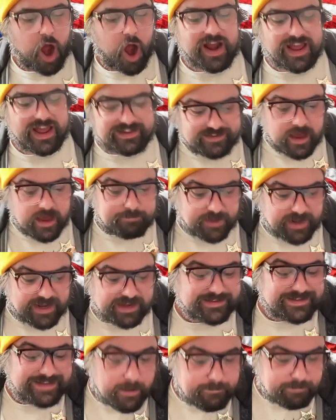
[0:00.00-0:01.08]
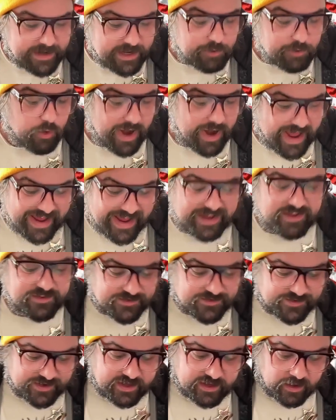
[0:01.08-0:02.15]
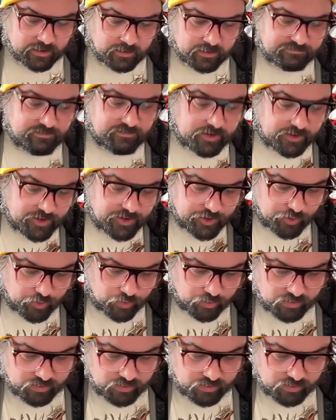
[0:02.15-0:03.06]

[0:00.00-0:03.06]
All right, Deputy Ray, see ya. Fuck you.